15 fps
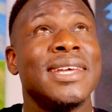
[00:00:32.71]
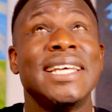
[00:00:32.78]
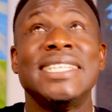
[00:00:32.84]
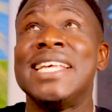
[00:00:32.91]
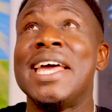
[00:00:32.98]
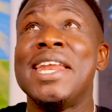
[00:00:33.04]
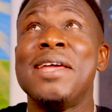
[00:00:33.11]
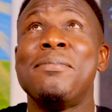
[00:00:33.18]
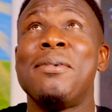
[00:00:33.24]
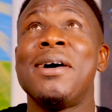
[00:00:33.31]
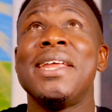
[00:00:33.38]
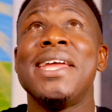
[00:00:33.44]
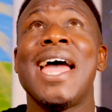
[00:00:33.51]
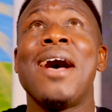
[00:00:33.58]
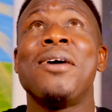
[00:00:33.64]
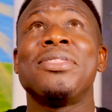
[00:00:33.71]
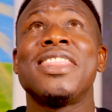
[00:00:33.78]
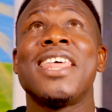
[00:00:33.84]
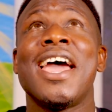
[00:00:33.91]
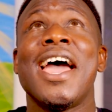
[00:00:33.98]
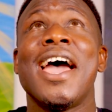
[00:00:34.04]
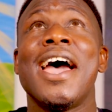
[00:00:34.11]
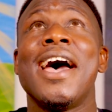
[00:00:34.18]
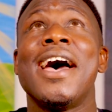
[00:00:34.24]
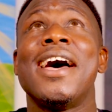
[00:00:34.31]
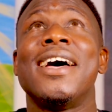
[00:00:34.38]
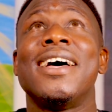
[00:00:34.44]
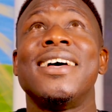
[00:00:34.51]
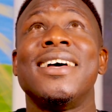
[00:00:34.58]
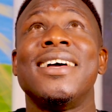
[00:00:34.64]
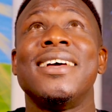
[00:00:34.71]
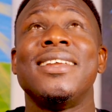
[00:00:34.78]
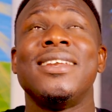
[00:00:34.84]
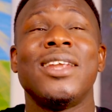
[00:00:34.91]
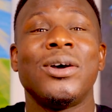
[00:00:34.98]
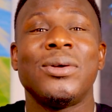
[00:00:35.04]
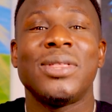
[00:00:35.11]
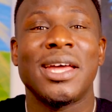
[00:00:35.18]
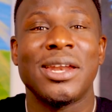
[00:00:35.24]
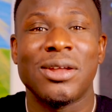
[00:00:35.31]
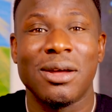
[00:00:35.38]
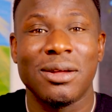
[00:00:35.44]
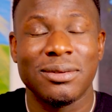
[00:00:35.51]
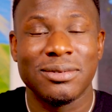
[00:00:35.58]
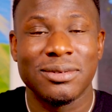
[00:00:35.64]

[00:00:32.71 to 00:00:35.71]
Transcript: is anybody out there? No, they're not.